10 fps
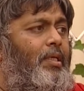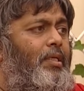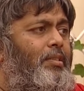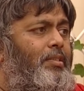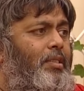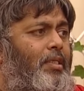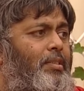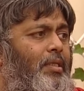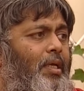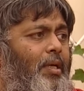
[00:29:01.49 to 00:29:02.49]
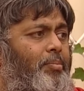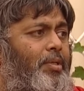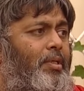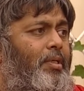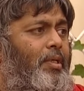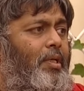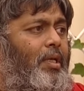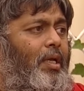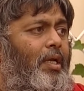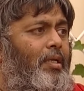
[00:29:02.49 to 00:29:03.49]
He is just happy.
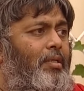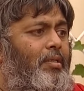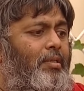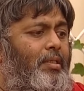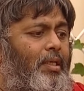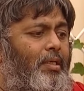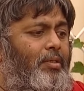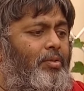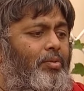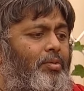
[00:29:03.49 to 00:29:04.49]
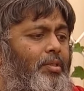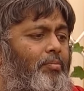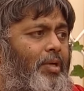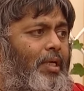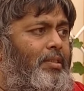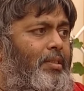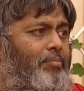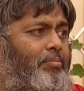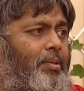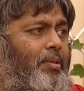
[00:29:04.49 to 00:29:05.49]
And they took the blood
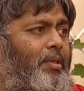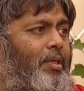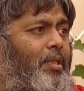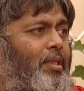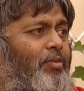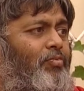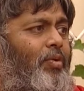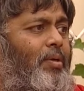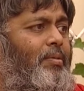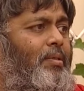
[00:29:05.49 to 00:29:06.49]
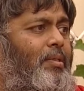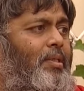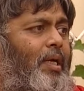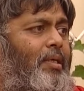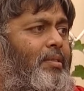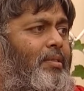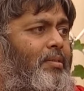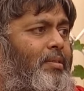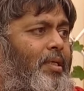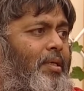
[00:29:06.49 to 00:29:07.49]
sample. They found that the
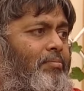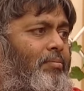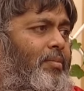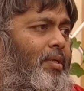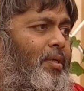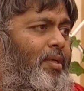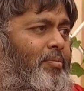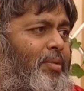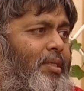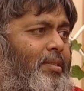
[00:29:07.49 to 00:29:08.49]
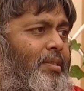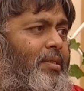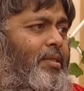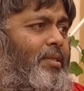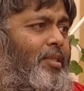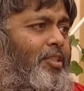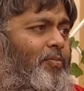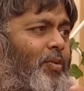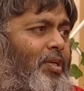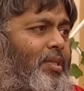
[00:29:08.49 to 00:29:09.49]
same medicine his
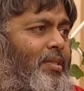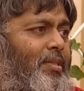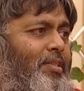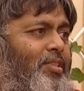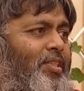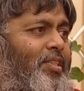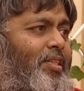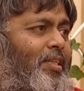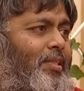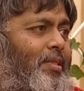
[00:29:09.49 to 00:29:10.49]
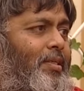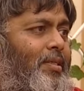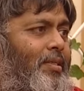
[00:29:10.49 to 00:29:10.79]
body is secreting.